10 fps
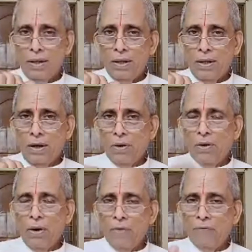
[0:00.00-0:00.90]
You have
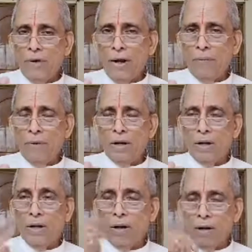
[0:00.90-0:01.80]
no freedom at
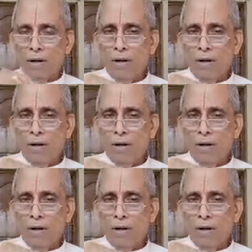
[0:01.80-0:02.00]
all.